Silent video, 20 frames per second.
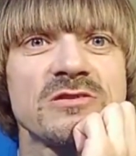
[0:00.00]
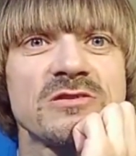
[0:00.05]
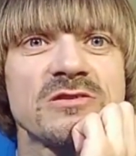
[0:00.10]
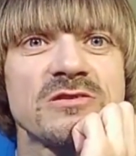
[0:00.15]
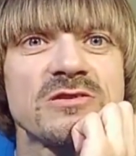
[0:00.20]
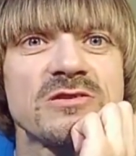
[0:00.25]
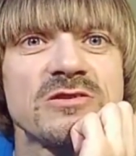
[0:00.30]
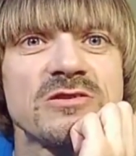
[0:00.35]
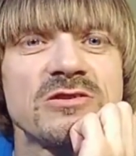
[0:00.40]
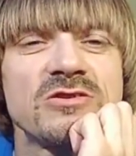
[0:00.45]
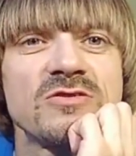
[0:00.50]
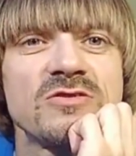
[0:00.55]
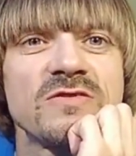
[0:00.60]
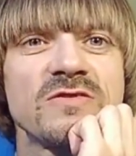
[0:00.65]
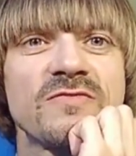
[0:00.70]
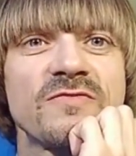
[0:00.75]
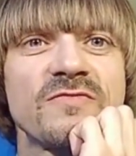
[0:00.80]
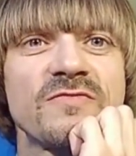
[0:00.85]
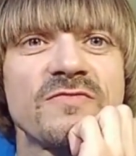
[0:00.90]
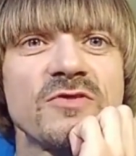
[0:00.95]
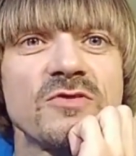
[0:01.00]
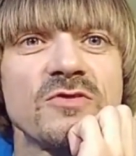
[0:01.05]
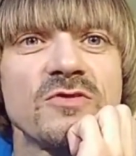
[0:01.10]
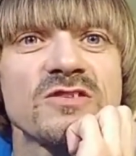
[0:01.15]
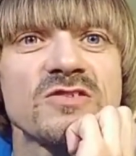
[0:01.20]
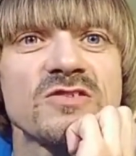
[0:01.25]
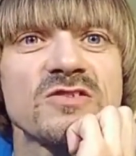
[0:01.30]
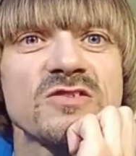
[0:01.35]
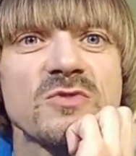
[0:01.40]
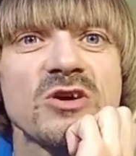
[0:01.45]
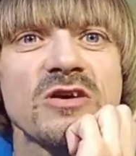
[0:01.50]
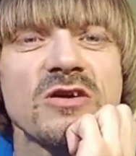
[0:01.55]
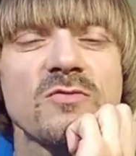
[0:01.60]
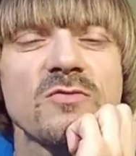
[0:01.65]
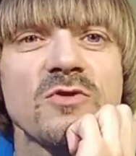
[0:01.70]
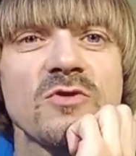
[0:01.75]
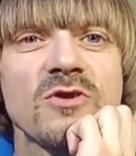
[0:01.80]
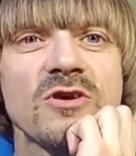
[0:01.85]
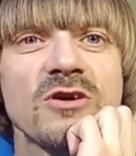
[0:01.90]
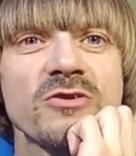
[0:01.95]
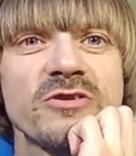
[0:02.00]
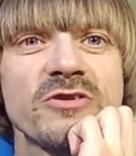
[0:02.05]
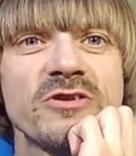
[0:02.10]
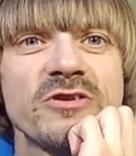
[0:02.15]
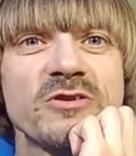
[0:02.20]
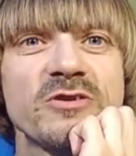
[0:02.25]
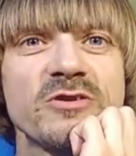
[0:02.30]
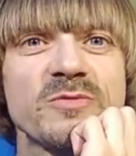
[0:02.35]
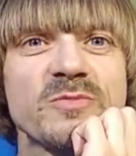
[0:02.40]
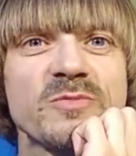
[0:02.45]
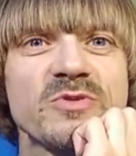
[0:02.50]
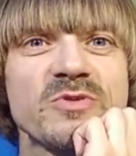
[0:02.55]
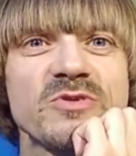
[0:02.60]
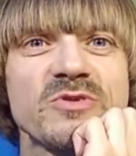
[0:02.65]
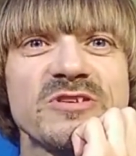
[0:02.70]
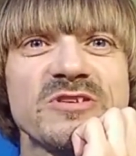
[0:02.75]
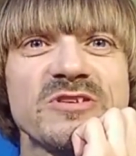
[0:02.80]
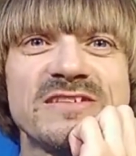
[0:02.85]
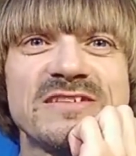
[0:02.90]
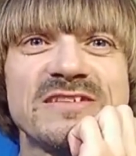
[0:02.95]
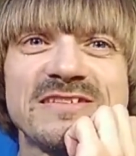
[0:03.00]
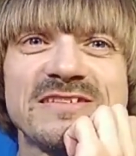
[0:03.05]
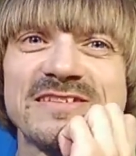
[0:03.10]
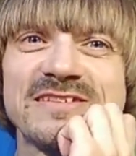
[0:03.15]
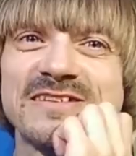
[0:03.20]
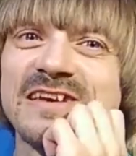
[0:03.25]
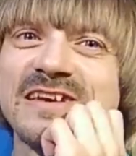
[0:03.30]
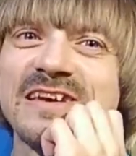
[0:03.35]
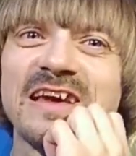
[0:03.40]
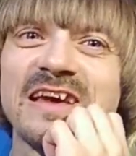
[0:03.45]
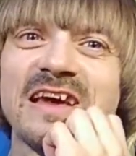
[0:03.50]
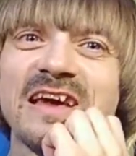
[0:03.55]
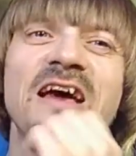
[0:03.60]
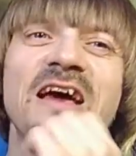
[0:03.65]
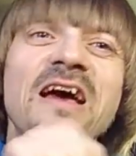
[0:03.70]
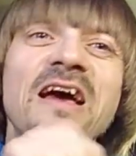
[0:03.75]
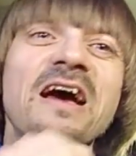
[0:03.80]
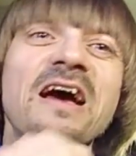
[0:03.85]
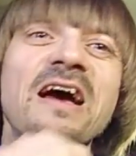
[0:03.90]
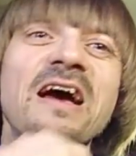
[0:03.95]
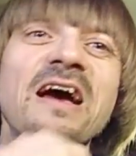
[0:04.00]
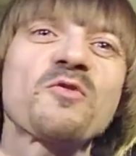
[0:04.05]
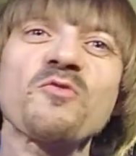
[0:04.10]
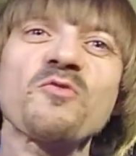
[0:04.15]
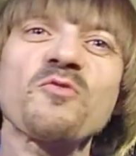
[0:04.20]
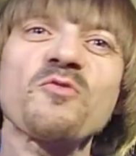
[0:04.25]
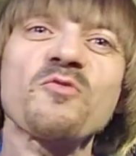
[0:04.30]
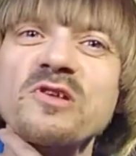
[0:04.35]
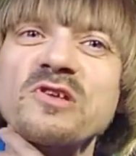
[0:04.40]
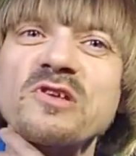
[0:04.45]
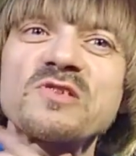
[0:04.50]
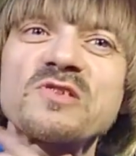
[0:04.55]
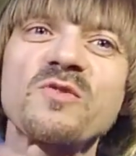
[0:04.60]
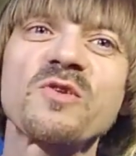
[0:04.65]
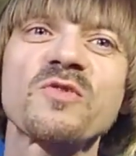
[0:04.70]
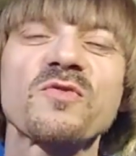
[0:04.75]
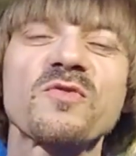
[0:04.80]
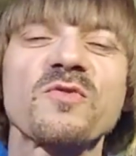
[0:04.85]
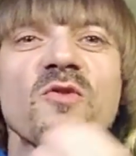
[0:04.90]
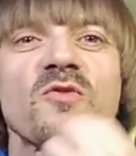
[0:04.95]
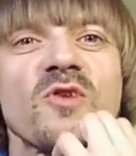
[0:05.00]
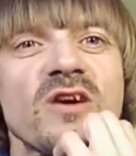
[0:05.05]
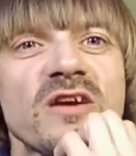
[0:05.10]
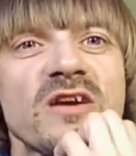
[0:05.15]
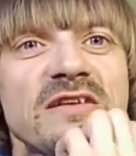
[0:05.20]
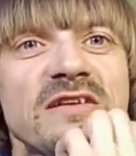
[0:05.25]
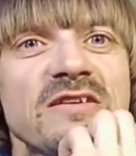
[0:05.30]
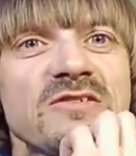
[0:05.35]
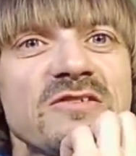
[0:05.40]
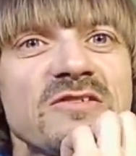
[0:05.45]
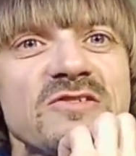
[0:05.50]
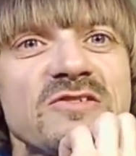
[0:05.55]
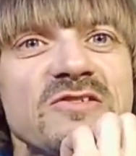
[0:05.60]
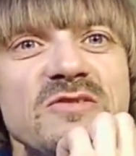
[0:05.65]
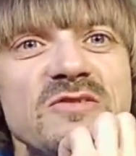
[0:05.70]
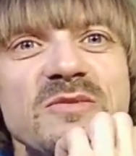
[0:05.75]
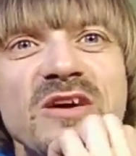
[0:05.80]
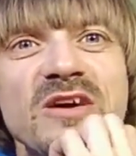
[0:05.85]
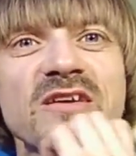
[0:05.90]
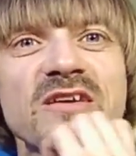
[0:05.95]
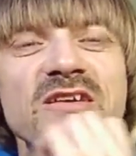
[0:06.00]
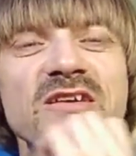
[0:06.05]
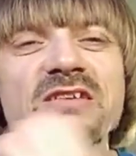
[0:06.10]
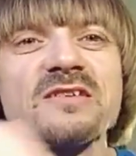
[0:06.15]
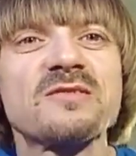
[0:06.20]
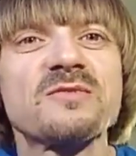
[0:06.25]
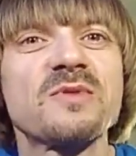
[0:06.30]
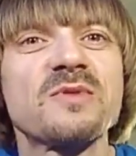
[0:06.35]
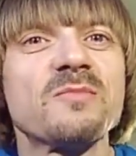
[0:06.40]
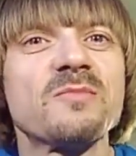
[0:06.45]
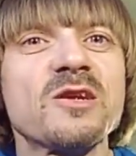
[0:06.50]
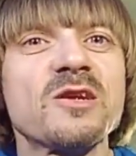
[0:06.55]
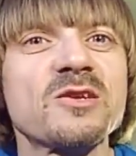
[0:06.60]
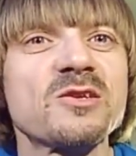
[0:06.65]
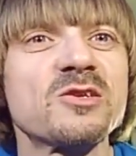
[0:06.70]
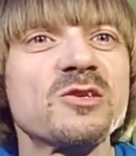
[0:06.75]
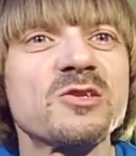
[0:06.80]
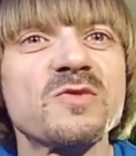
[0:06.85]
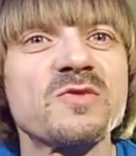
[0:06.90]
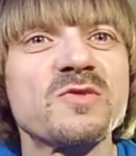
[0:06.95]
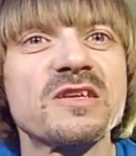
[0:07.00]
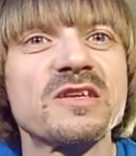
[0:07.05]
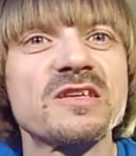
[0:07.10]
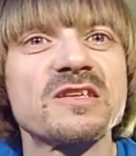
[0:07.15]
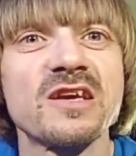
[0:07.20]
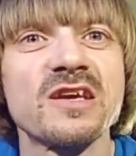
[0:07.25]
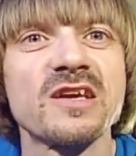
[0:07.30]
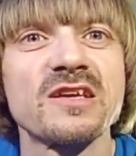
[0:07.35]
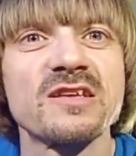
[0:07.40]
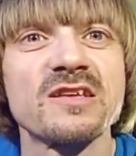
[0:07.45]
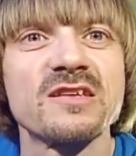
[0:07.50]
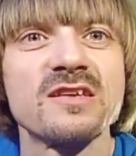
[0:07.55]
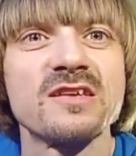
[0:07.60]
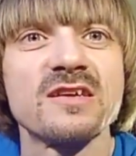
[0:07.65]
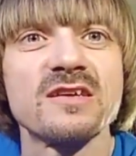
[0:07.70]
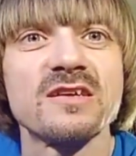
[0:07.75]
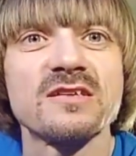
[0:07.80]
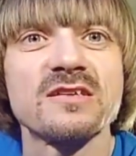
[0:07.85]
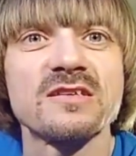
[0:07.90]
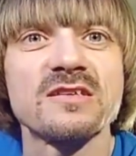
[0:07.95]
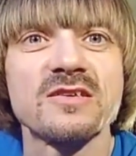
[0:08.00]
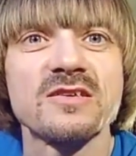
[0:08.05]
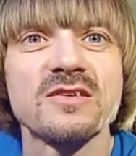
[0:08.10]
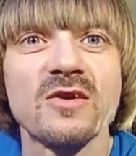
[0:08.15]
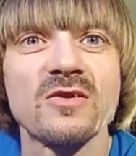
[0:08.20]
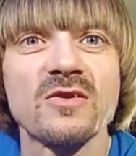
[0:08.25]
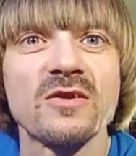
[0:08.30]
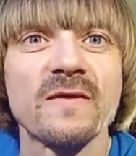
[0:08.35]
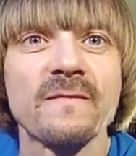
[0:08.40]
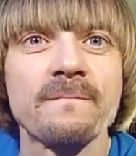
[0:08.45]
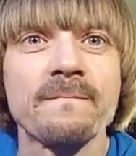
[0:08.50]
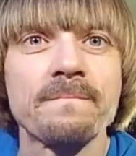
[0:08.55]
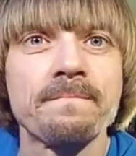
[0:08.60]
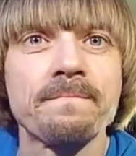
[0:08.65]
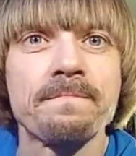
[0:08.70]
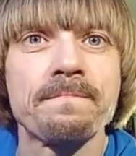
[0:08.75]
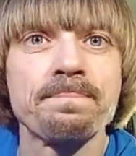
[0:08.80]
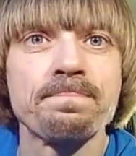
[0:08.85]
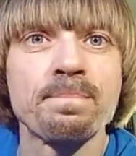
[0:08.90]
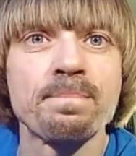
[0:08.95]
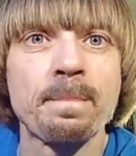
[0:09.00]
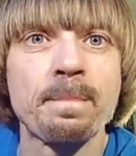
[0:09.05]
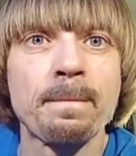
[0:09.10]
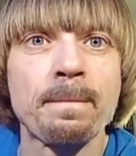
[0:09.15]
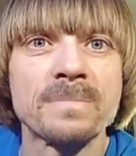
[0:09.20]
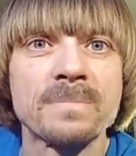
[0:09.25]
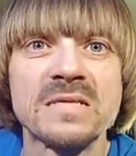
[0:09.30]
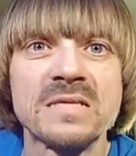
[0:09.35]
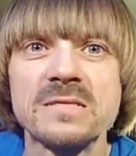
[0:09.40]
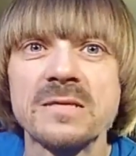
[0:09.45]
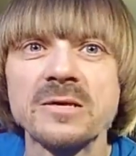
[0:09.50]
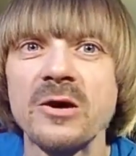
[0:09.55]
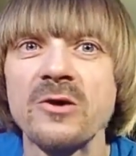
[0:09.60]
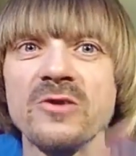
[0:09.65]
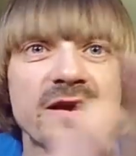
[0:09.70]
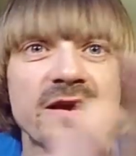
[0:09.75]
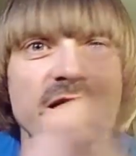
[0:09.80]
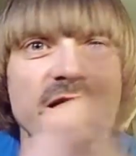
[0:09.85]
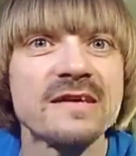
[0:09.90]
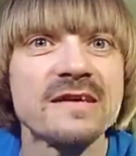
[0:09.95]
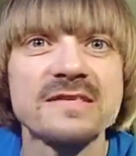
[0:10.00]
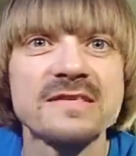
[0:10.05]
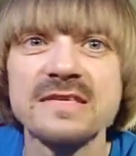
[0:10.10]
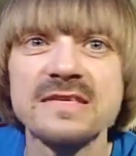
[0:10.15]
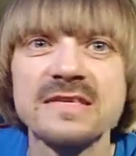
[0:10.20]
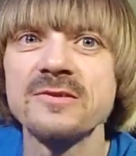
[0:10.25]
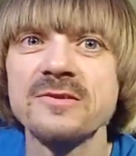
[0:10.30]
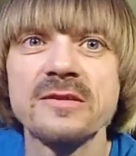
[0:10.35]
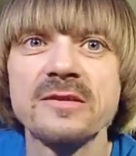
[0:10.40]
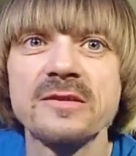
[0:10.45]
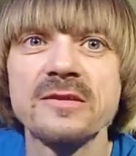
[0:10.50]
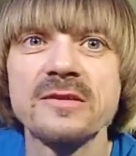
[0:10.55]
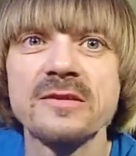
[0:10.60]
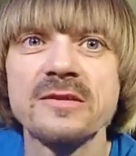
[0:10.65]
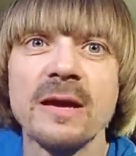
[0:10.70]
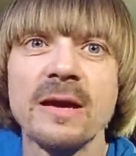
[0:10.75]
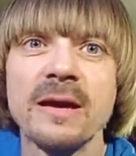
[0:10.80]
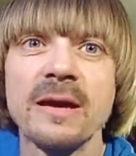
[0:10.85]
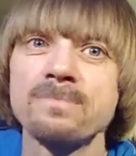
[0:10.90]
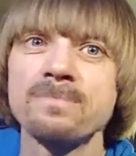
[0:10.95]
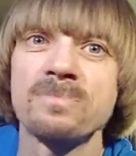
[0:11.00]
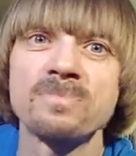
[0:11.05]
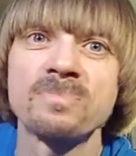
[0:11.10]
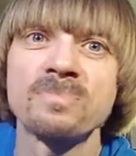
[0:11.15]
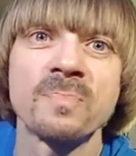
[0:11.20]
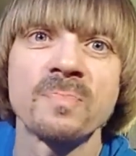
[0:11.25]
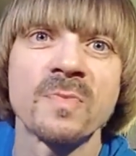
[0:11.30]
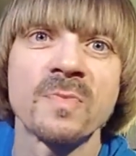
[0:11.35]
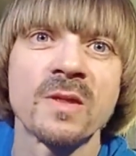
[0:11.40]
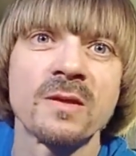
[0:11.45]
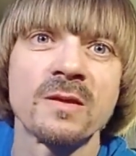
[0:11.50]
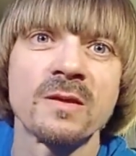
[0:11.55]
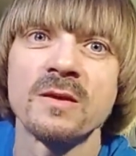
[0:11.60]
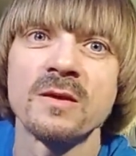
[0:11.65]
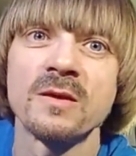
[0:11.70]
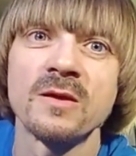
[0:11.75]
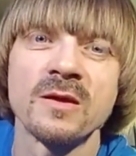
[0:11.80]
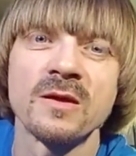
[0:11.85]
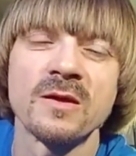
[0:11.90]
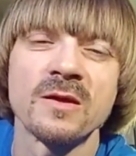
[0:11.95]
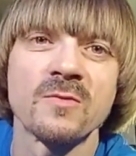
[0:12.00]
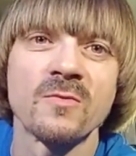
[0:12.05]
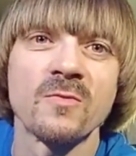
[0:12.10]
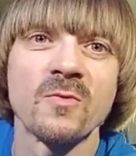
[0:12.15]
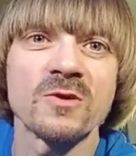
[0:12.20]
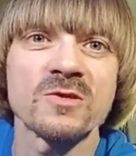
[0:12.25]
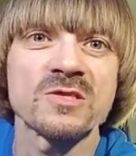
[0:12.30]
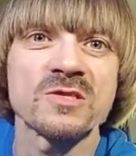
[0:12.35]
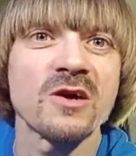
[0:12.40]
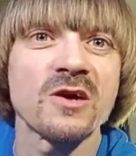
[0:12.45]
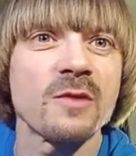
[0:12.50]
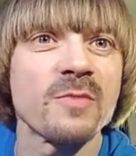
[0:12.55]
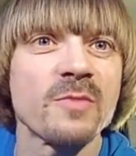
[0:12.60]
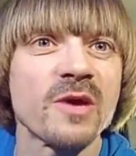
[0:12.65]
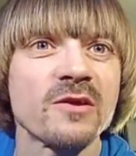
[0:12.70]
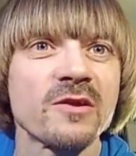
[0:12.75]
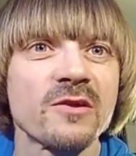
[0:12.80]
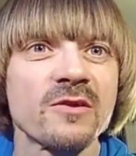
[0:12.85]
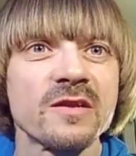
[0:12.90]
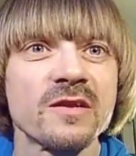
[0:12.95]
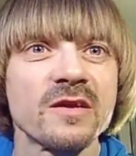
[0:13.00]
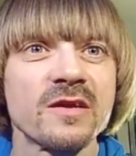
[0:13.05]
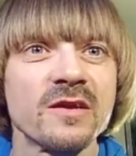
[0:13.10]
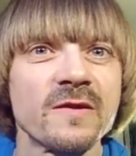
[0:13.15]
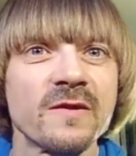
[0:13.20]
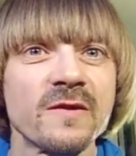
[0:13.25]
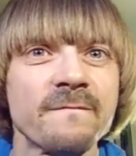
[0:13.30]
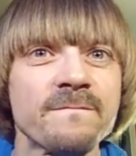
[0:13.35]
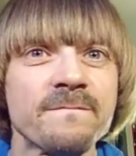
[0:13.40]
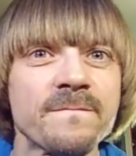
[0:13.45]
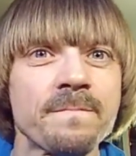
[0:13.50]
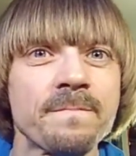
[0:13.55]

Can you do a few lines from Hot Water Heater, please? I have a really sore throat right now, so I'm not gonna do any singing today. Sorry. This Cody guy is killing it, man. Worst commenter in here.